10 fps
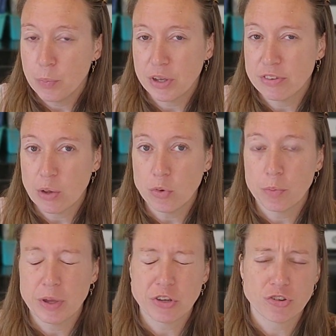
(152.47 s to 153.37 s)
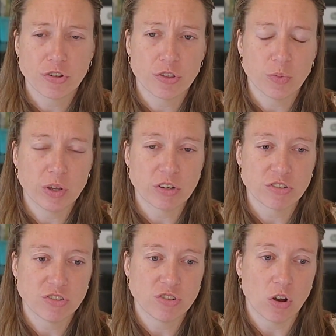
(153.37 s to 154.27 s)
because I want to make sure that we
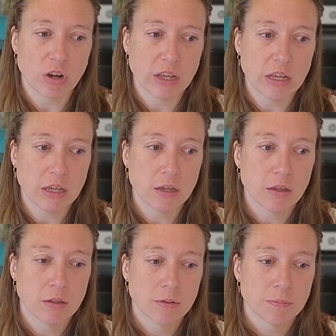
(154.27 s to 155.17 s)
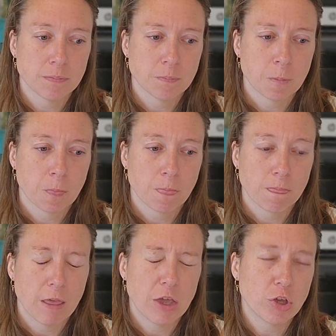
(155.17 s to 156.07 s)
are starting
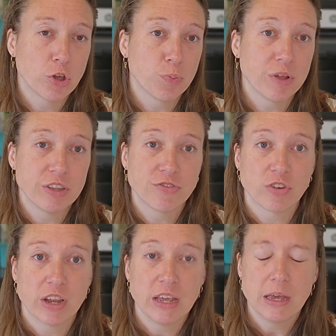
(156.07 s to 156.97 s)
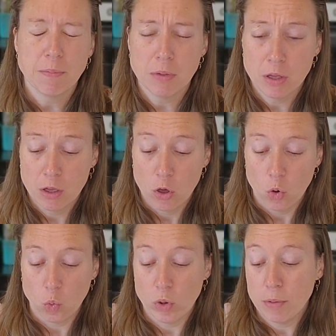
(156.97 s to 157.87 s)
in a good place for him.
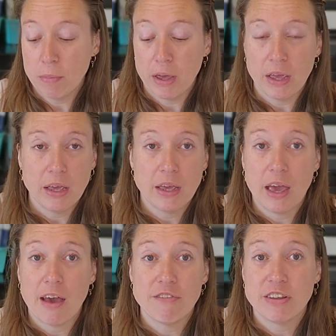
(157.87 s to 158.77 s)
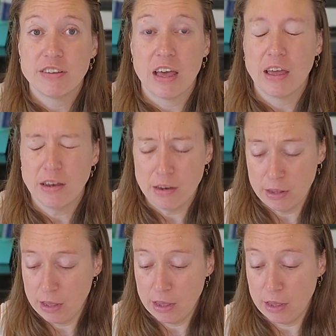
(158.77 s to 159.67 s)
We may have it done
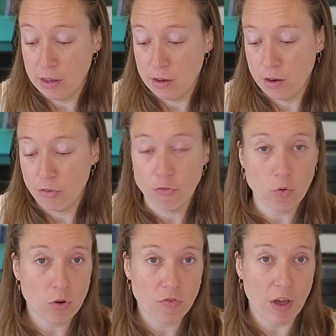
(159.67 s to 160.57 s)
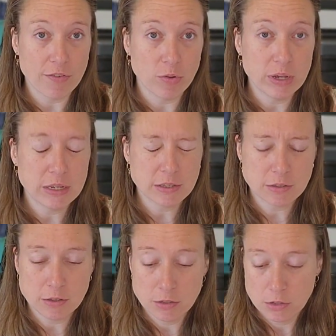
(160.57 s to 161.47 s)
in 4 or 5
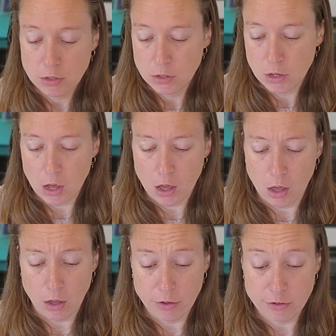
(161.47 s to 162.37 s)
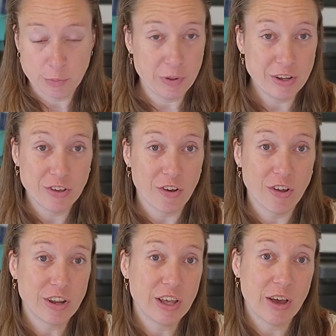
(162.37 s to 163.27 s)
weeks, depending
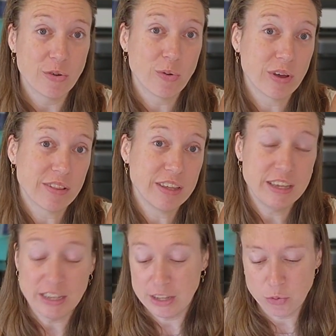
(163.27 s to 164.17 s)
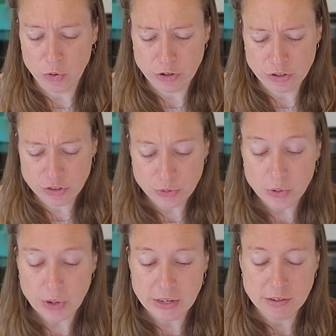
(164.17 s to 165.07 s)
on how quickly he works
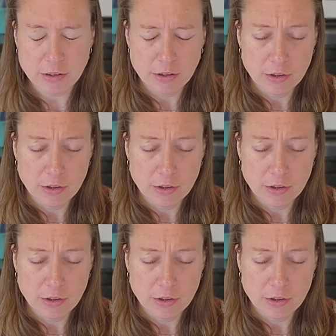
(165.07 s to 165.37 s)
through it.